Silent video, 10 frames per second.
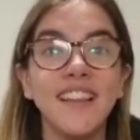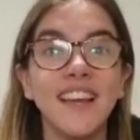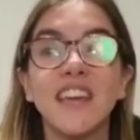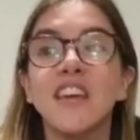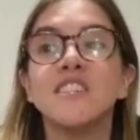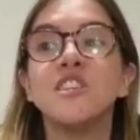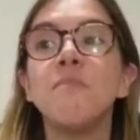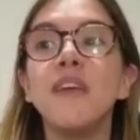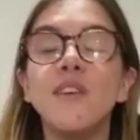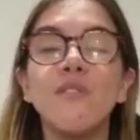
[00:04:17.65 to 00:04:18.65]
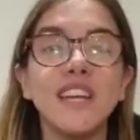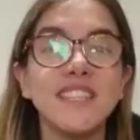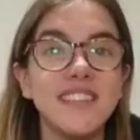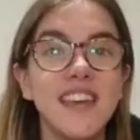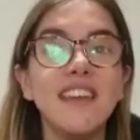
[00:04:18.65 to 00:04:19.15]
Like, to be in right
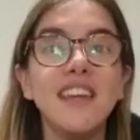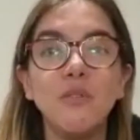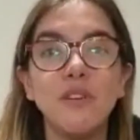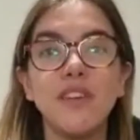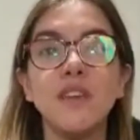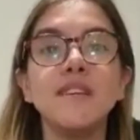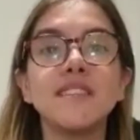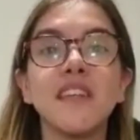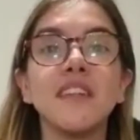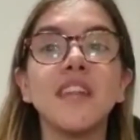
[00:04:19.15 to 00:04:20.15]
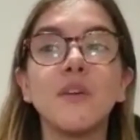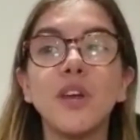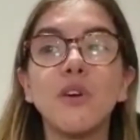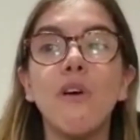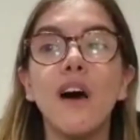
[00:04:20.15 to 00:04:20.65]
standing with Him is something that
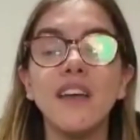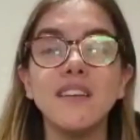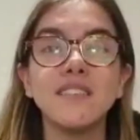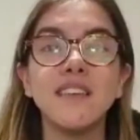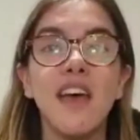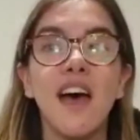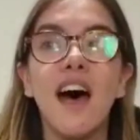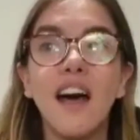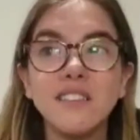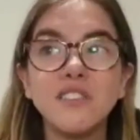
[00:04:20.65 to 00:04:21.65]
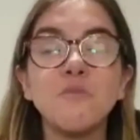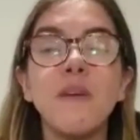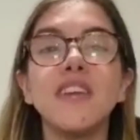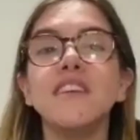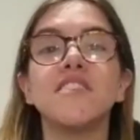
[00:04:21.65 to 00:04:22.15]
requires us to
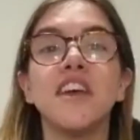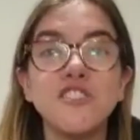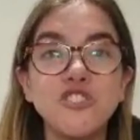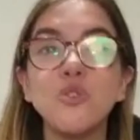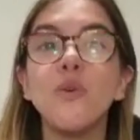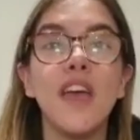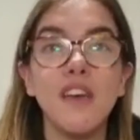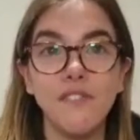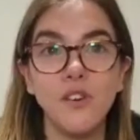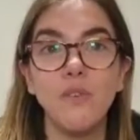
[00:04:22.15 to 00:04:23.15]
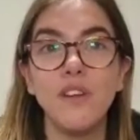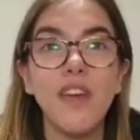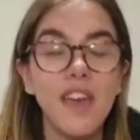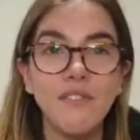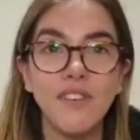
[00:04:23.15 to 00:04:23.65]
make intentional effort with
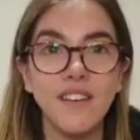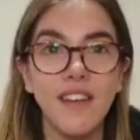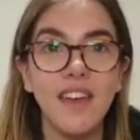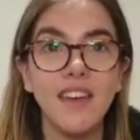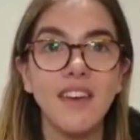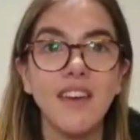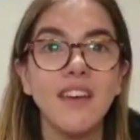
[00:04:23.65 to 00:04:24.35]
every day.